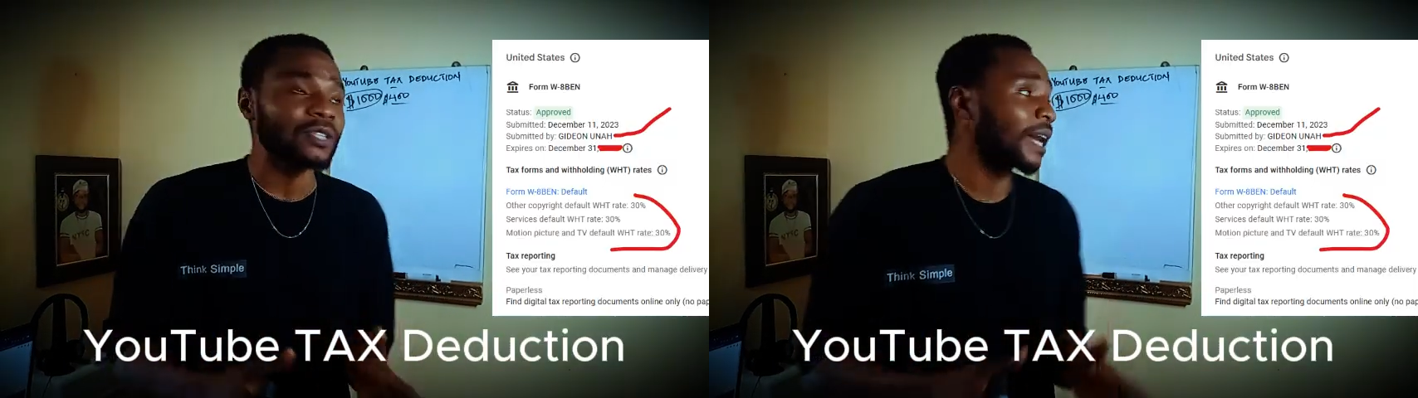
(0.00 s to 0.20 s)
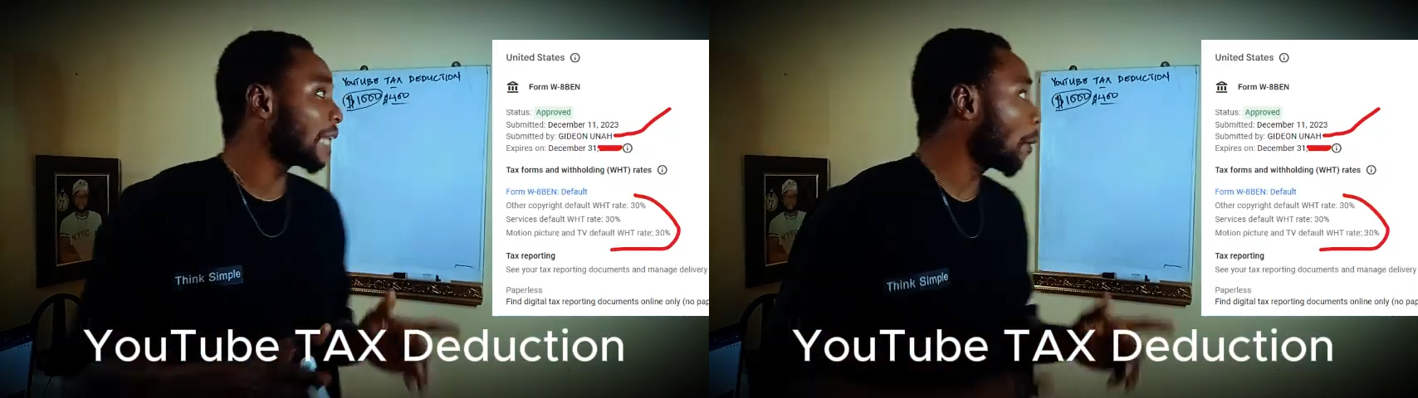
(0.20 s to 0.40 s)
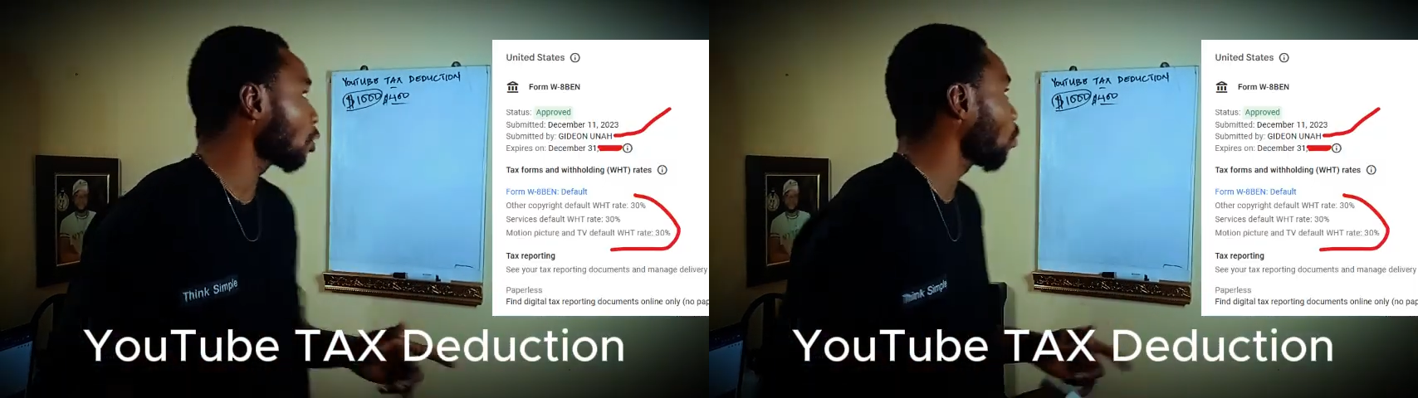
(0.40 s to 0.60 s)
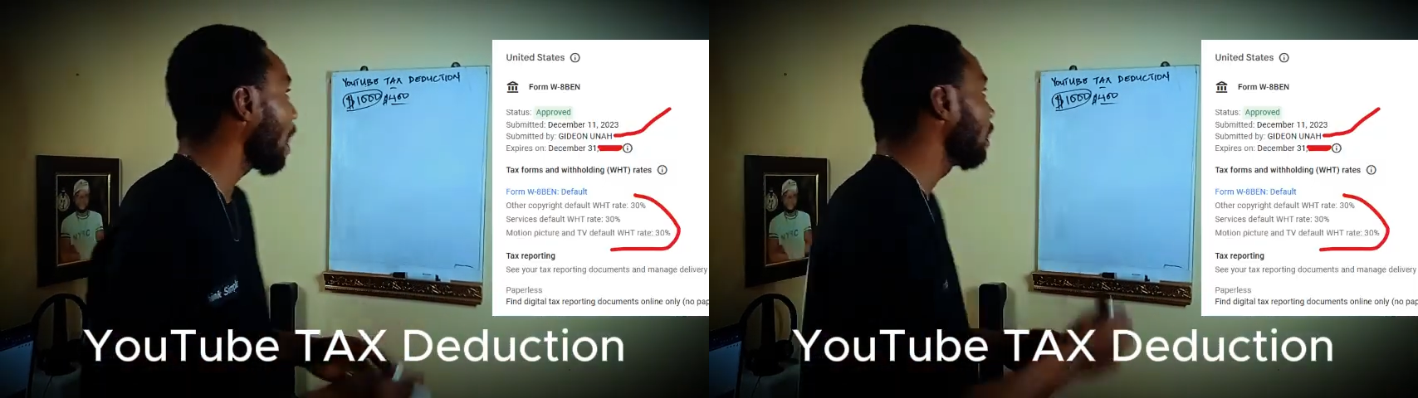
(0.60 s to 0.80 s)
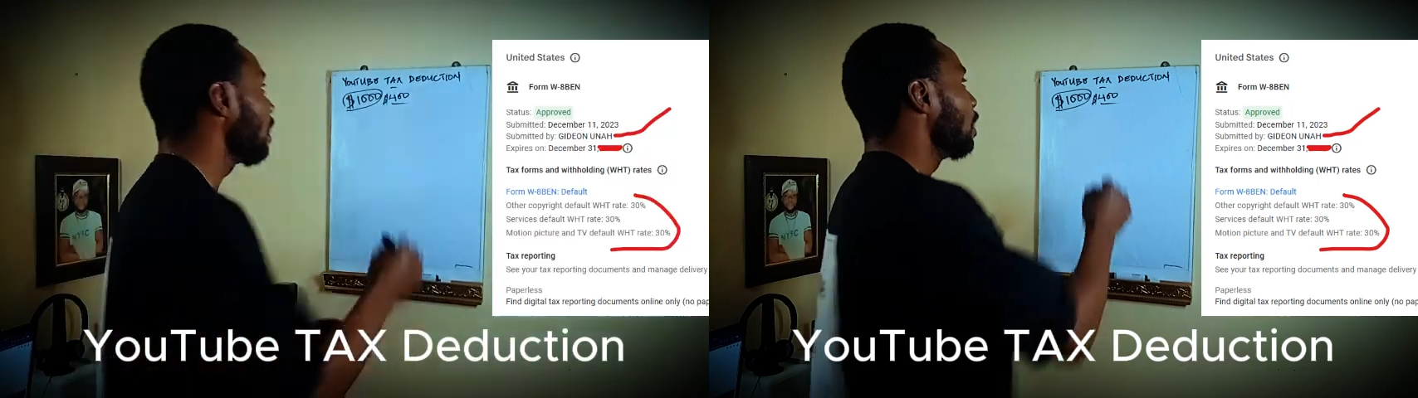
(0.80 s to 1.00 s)
And that was
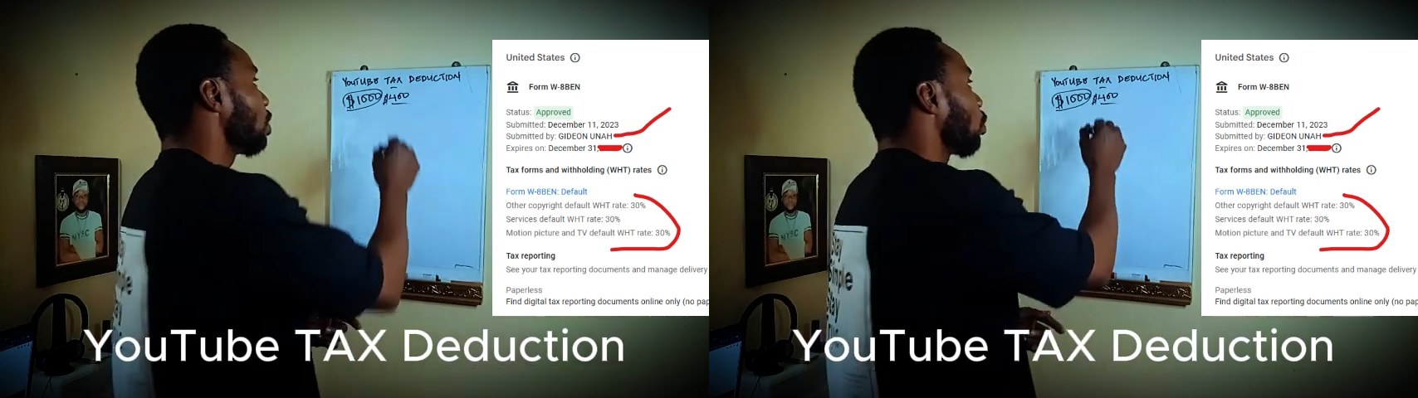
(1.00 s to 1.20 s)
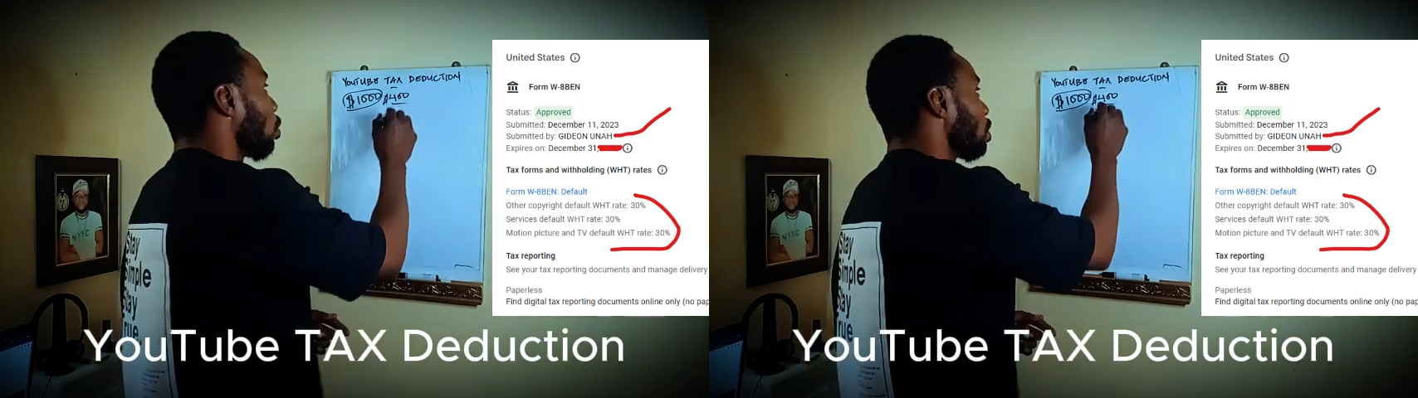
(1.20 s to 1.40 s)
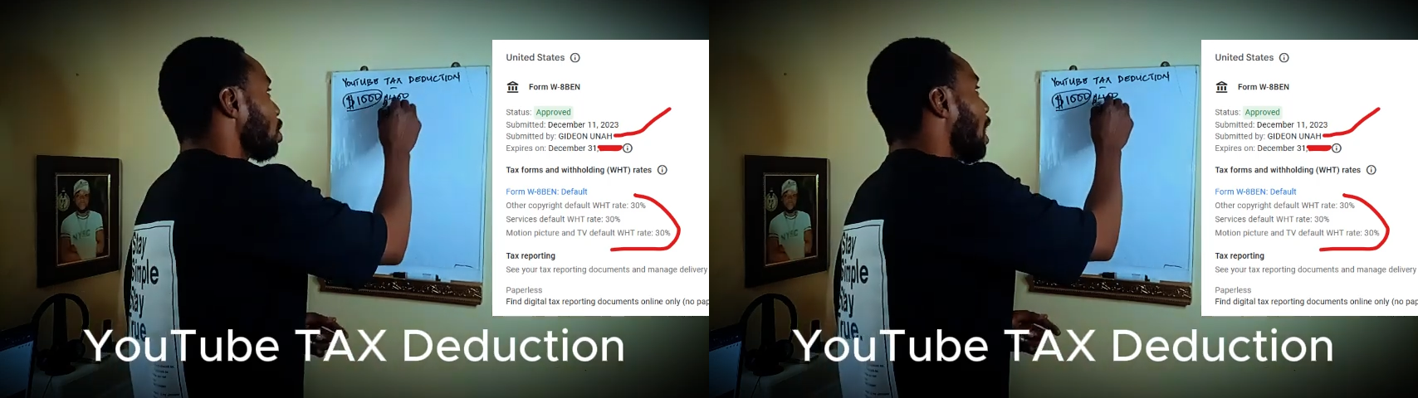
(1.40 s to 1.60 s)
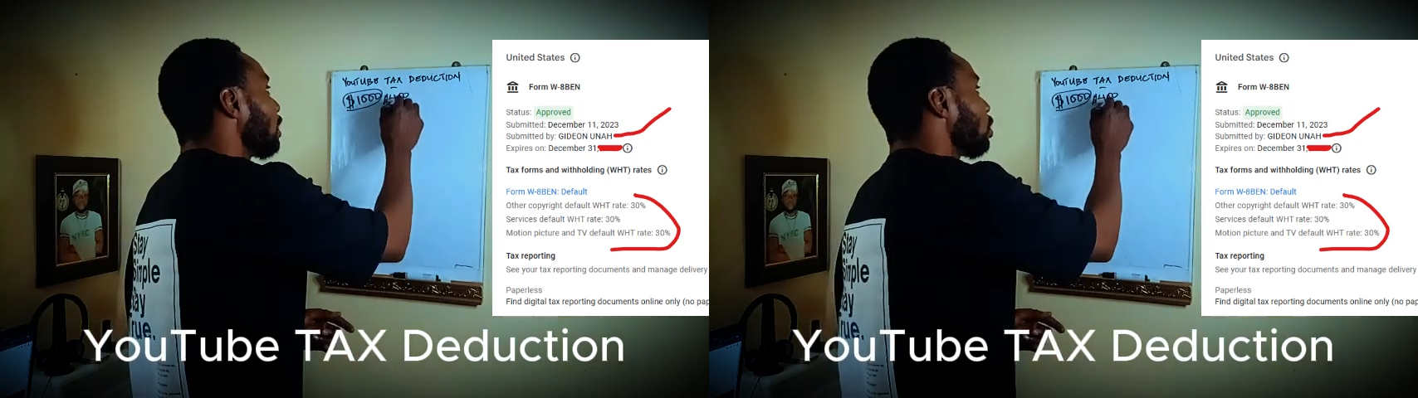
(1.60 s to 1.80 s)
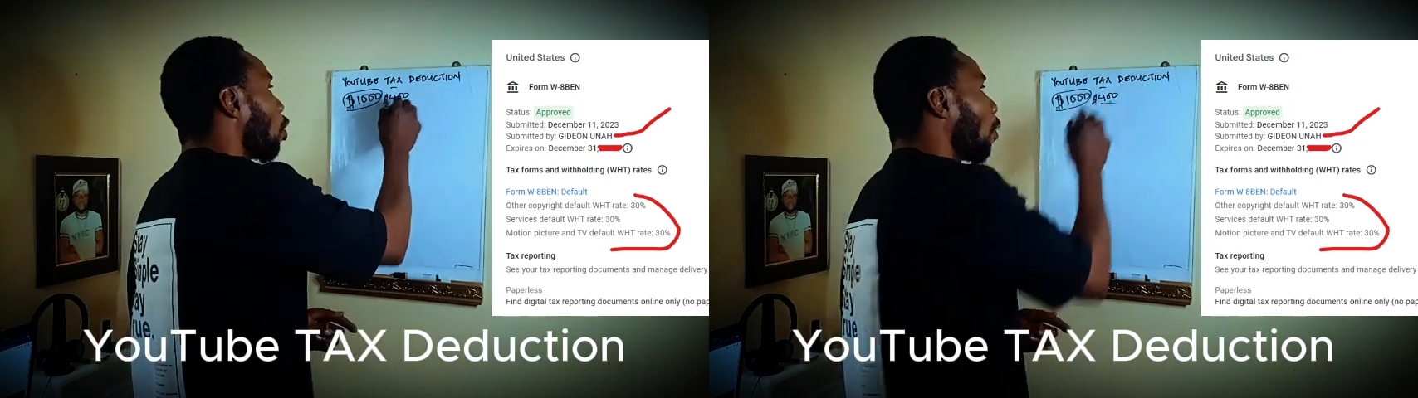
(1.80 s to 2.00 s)
why she was
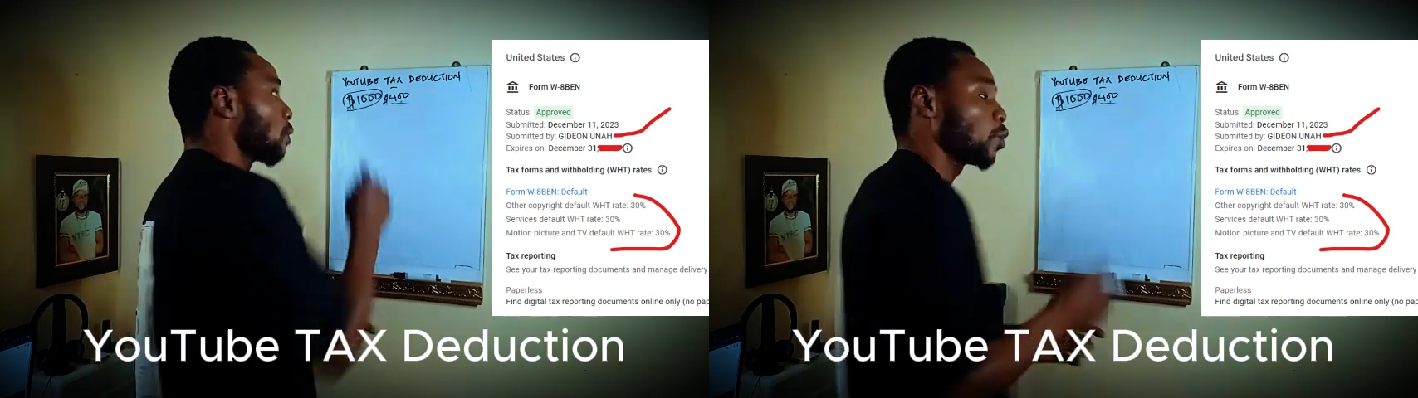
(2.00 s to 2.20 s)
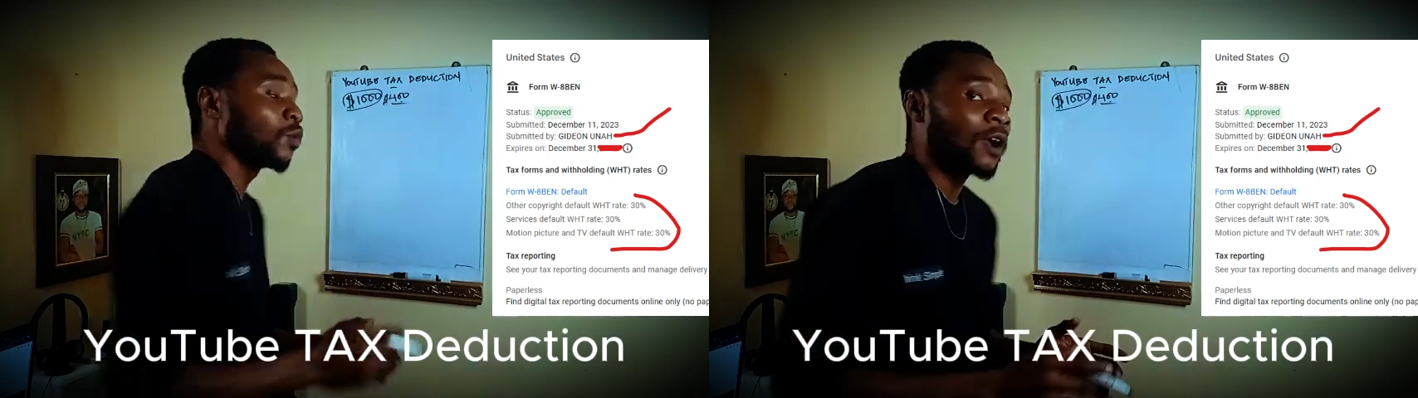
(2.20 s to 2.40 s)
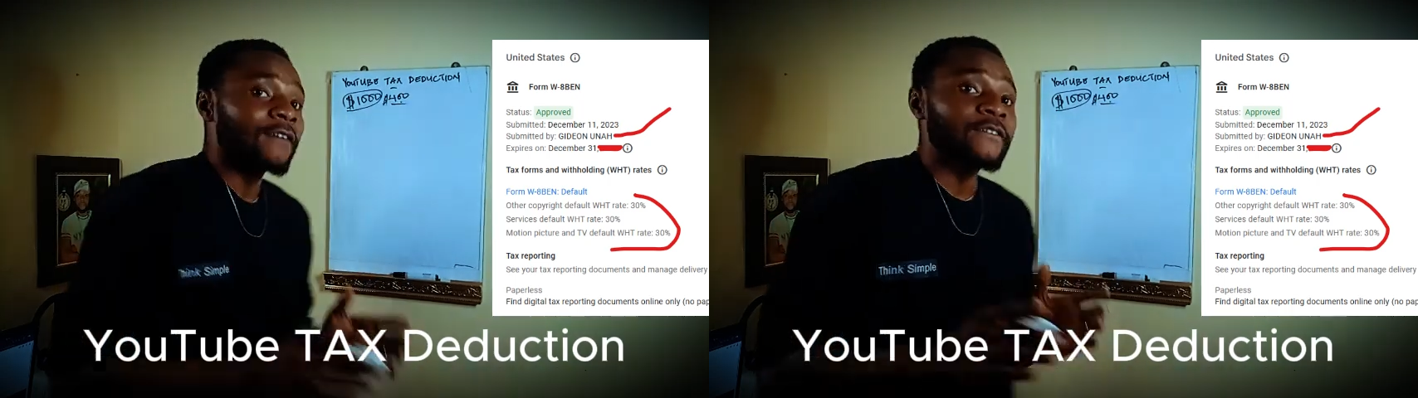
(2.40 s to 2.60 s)
charged up to